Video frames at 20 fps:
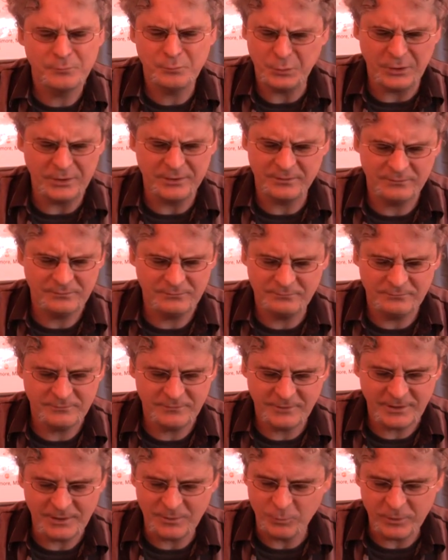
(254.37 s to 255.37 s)
But
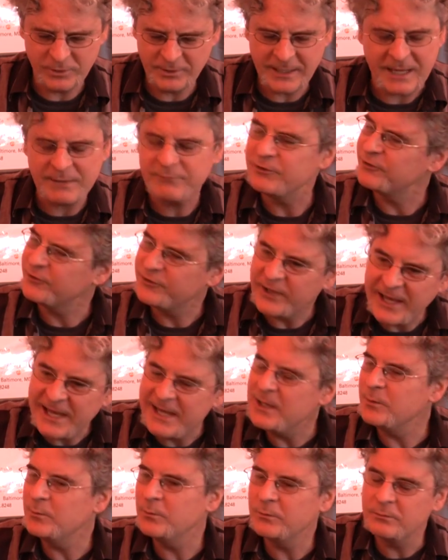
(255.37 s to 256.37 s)
it wouldn't have the
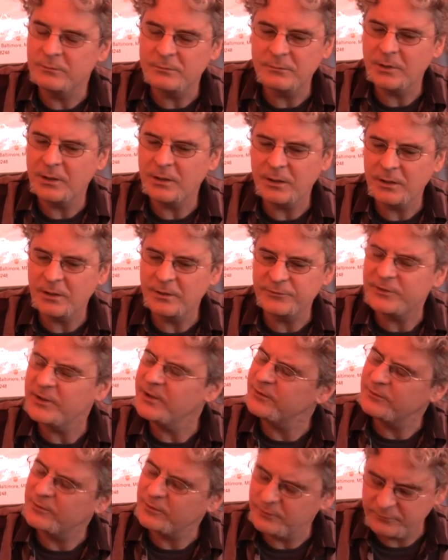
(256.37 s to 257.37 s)
same
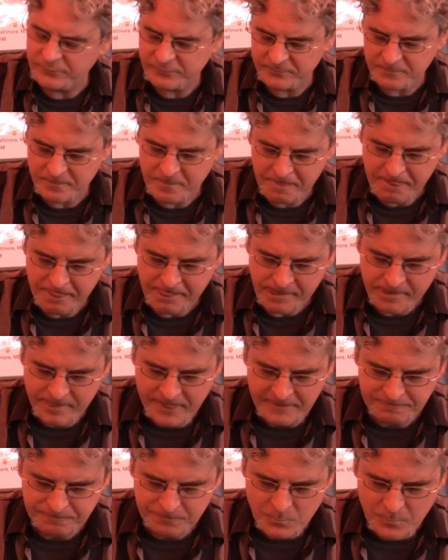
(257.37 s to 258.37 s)
sense of
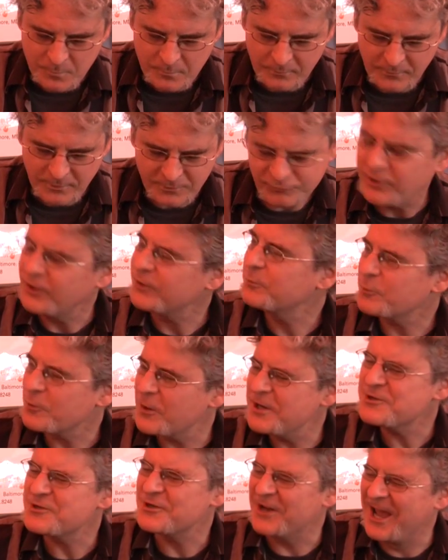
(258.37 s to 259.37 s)

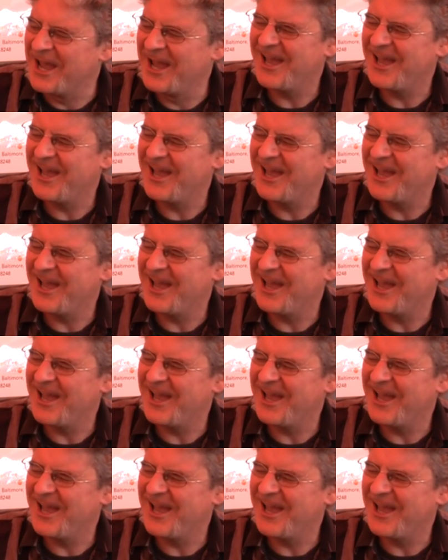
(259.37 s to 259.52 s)
desperation.